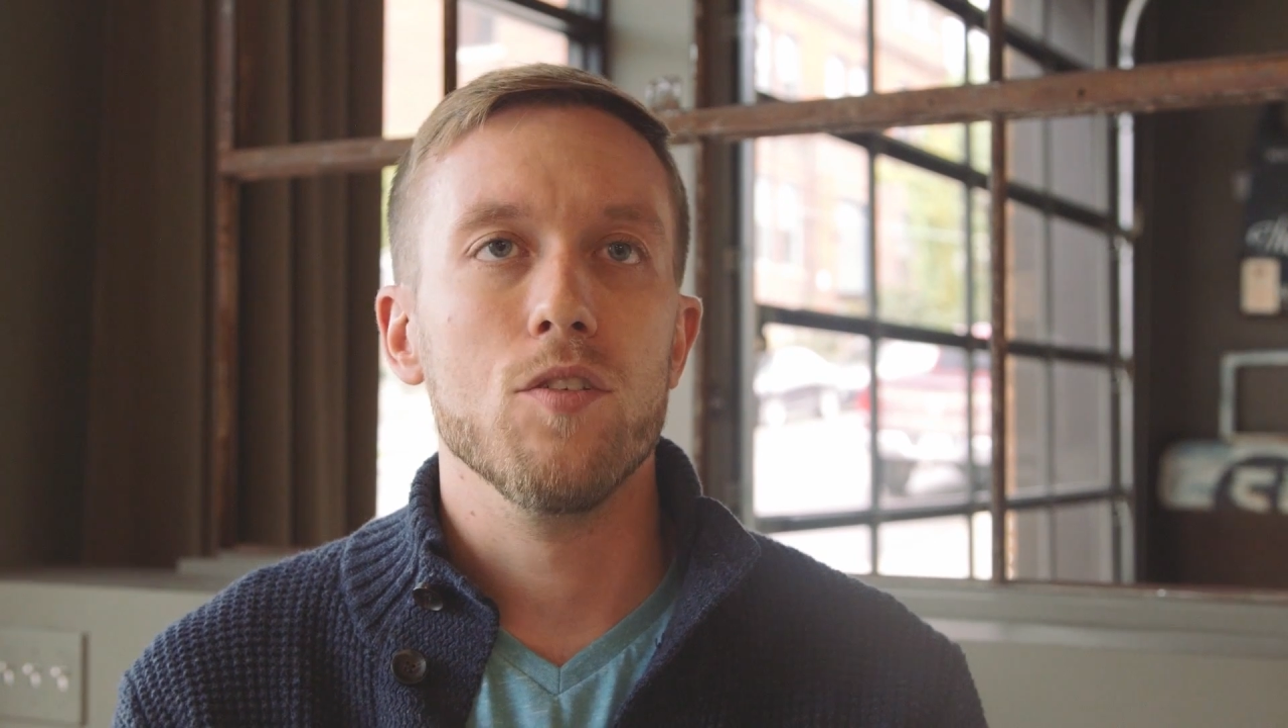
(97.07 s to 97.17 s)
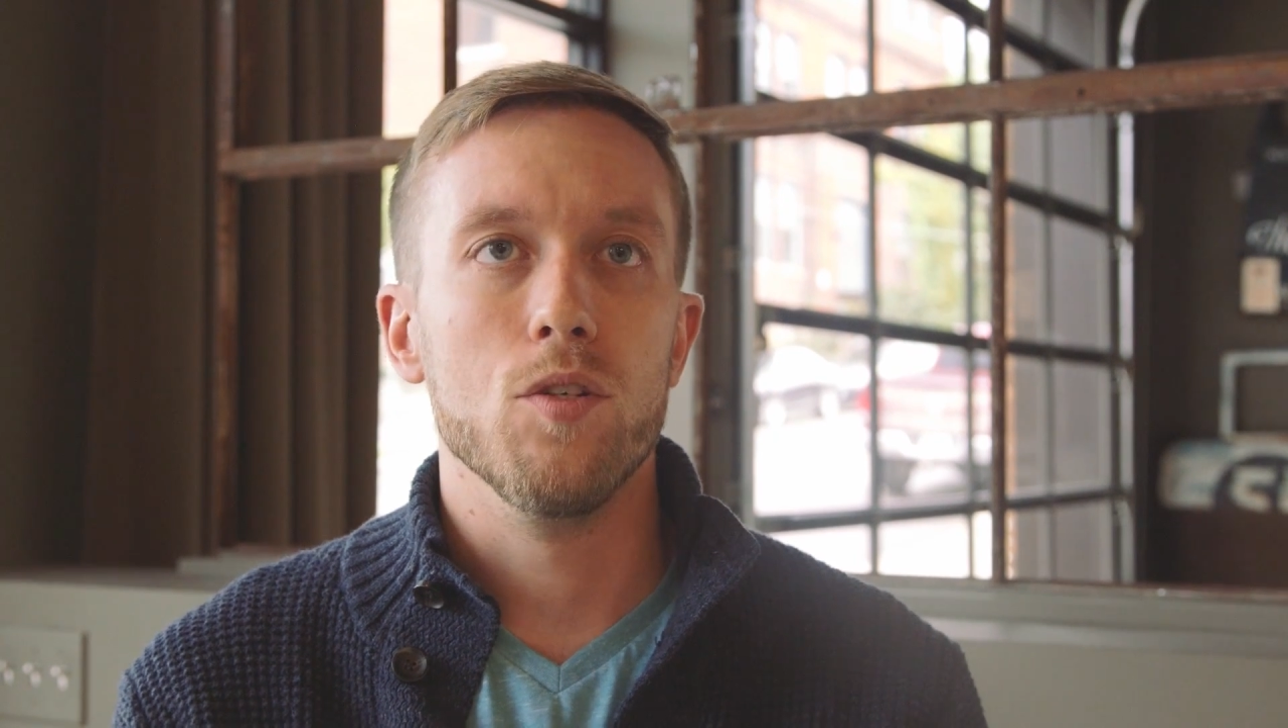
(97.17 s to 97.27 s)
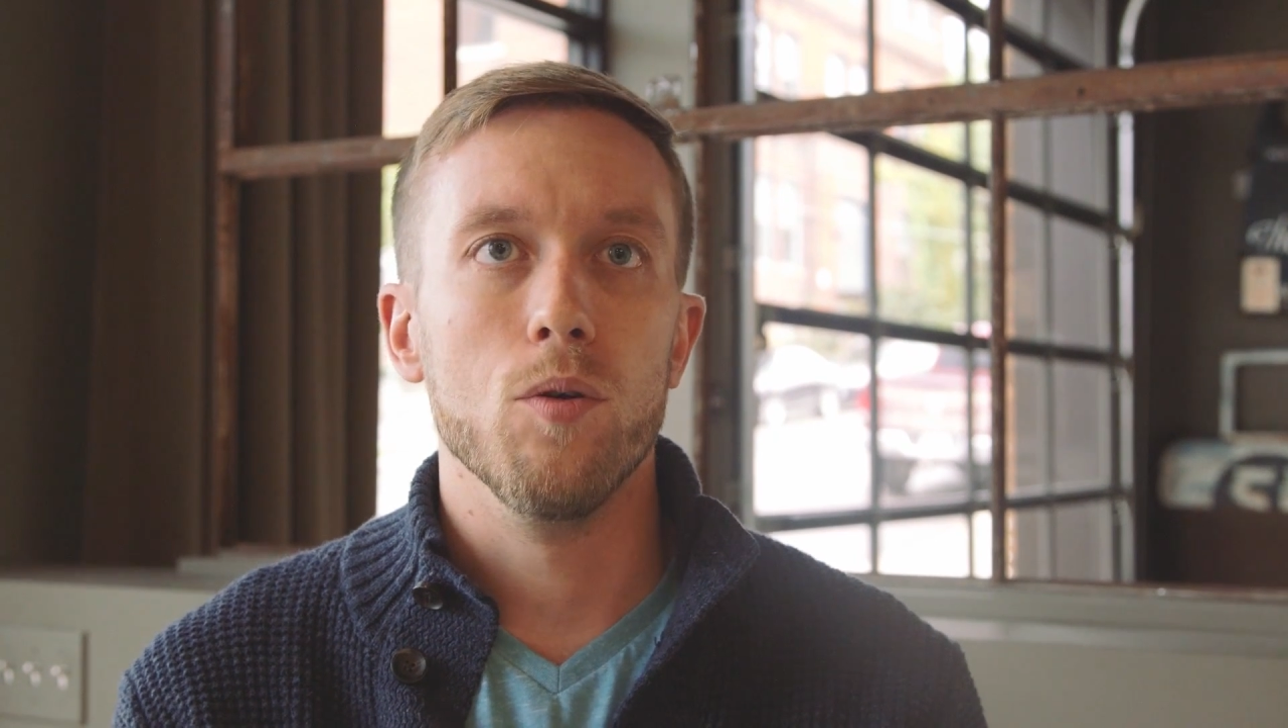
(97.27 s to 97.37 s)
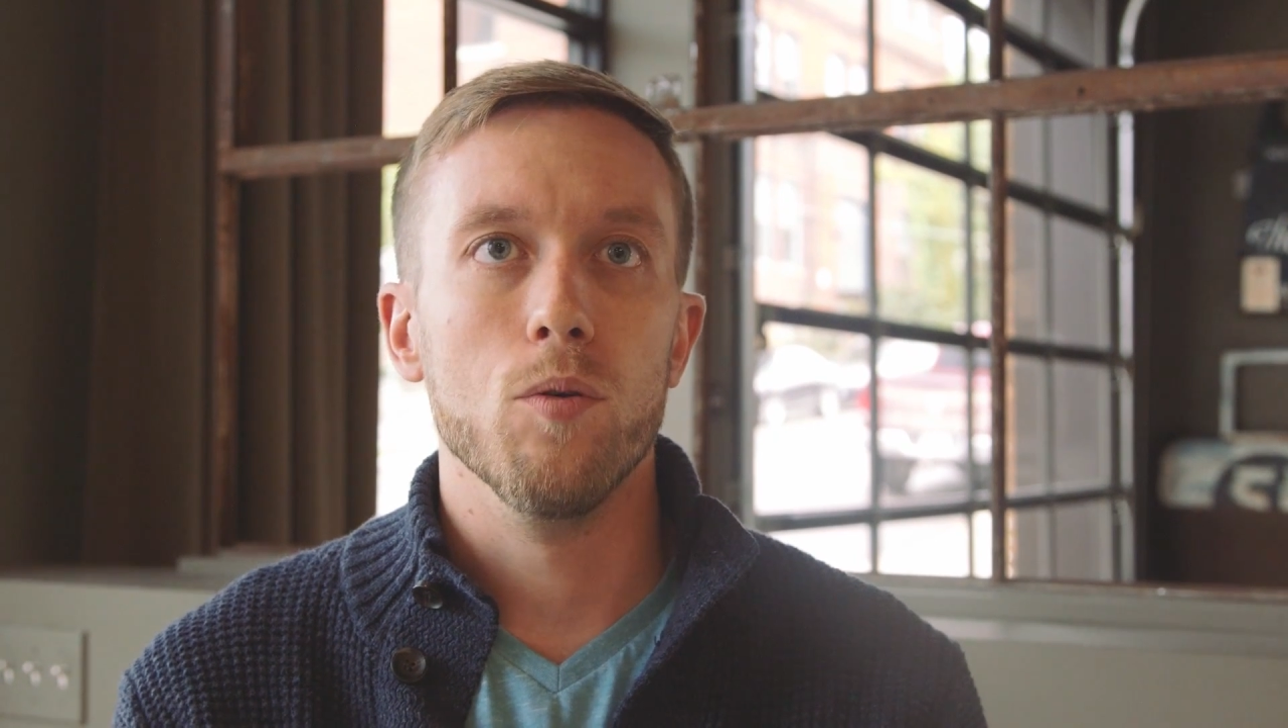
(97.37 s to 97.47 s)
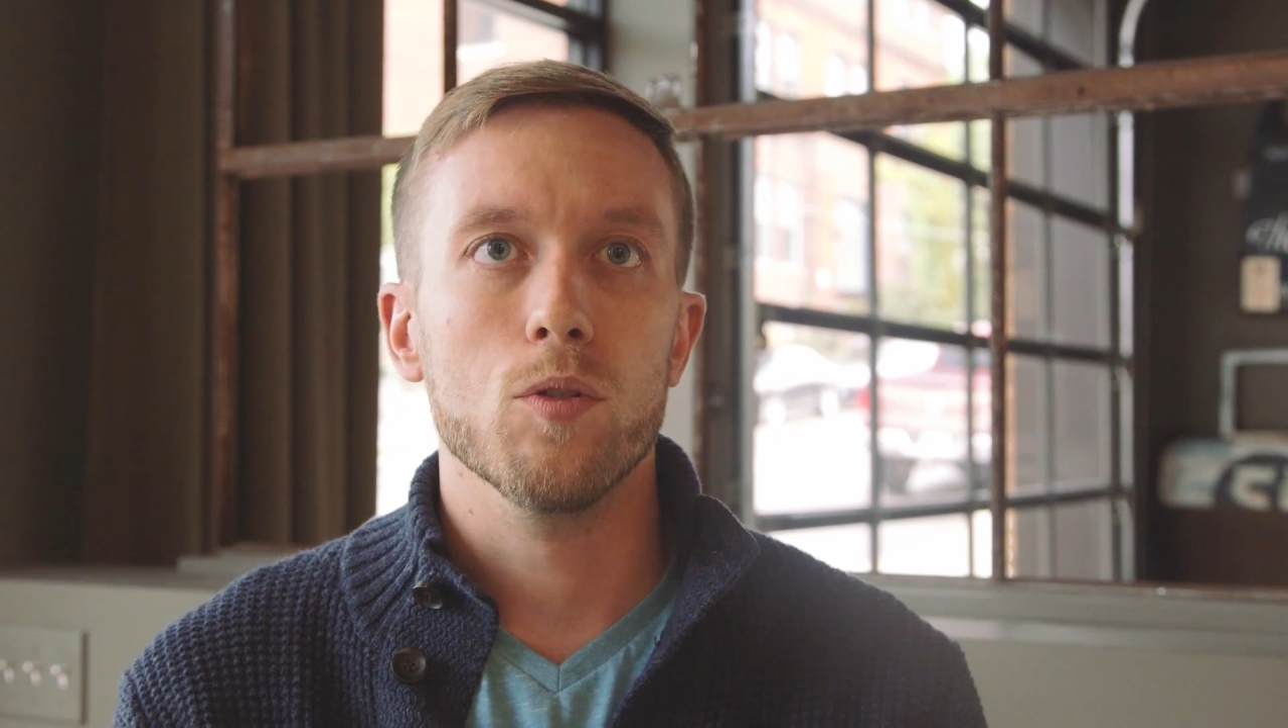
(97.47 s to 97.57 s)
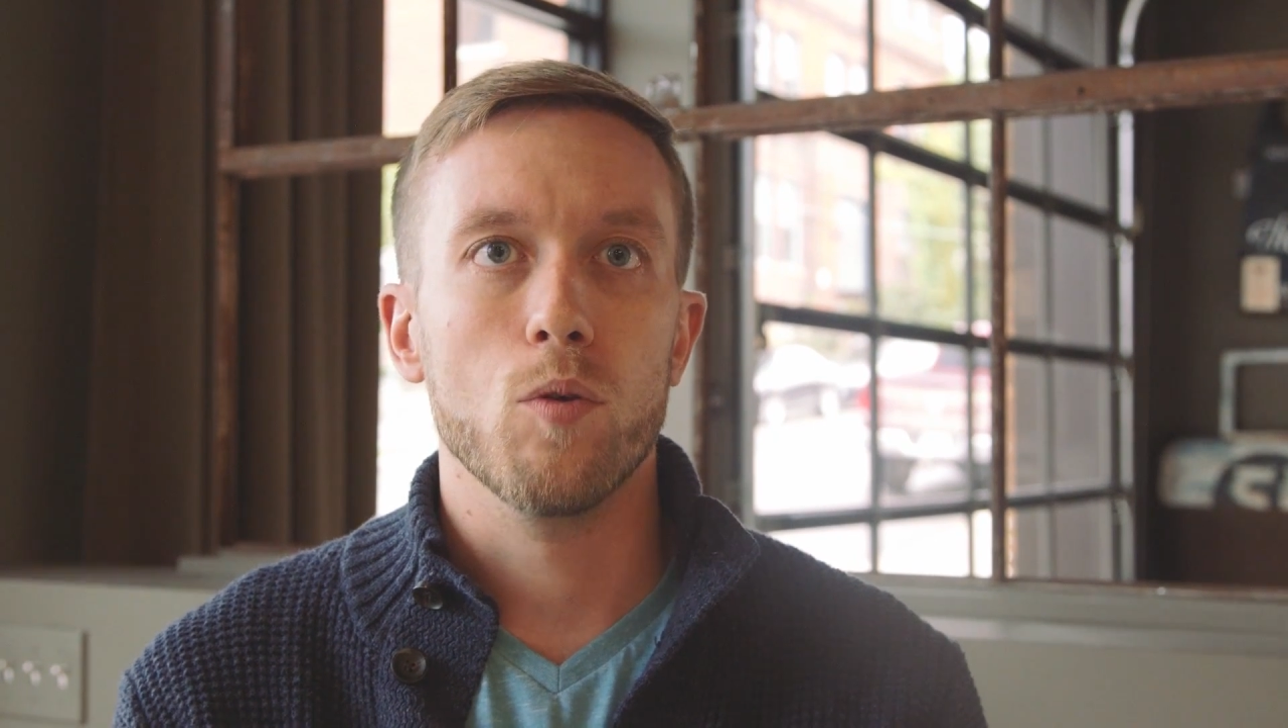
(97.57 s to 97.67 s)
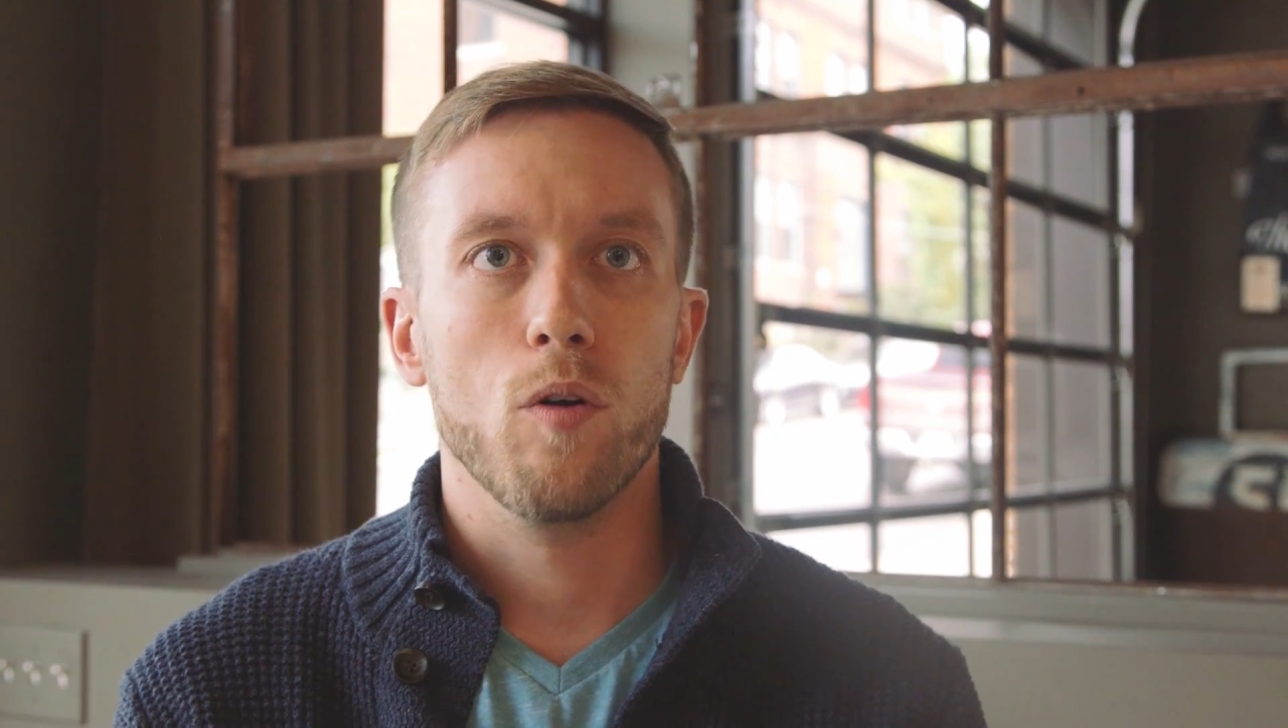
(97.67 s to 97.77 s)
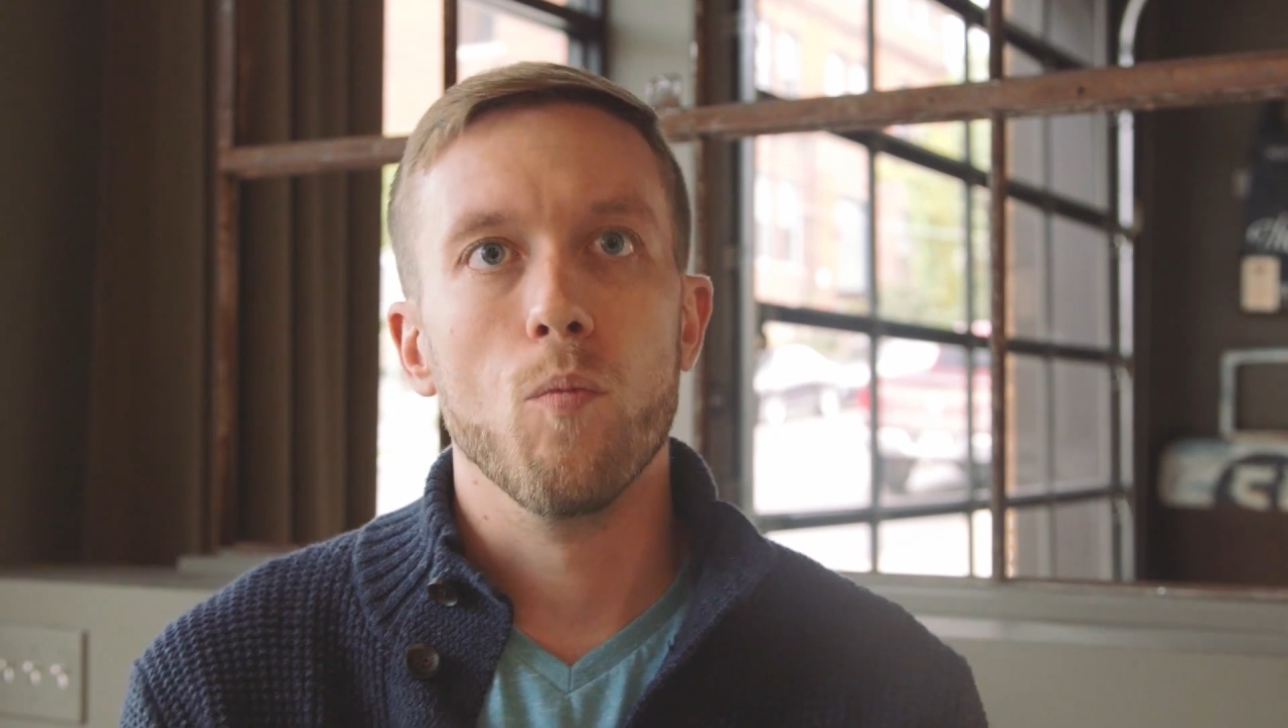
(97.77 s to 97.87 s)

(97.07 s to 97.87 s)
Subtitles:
to sort